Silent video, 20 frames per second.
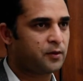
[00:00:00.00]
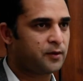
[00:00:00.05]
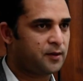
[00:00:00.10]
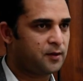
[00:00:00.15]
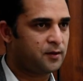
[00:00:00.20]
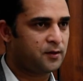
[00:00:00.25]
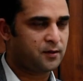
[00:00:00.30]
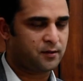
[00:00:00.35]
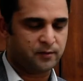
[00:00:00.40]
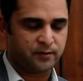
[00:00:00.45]

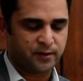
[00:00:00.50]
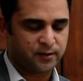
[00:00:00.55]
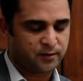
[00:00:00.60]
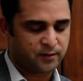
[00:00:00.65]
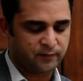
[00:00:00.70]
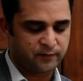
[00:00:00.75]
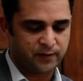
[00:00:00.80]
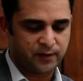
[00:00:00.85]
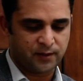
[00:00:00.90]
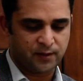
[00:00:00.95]
the rest
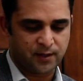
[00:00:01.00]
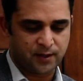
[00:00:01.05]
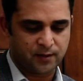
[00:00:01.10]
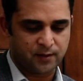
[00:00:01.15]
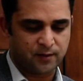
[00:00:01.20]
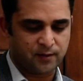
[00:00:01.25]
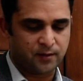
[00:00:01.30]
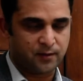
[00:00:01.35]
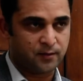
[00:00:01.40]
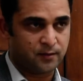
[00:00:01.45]
of
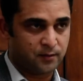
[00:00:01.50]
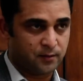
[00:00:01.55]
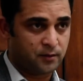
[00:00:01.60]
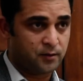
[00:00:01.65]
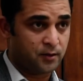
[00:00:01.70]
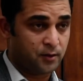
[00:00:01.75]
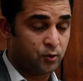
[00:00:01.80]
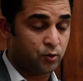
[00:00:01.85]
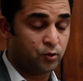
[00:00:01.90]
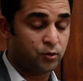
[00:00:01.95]

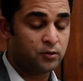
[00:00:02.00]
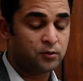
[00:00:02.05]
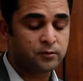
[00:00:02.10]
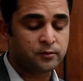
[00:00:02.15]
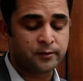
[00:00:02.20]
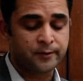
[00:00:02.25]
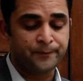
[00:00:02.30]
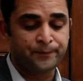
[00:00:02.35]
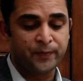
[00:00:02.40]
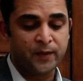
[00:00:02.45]
the goals.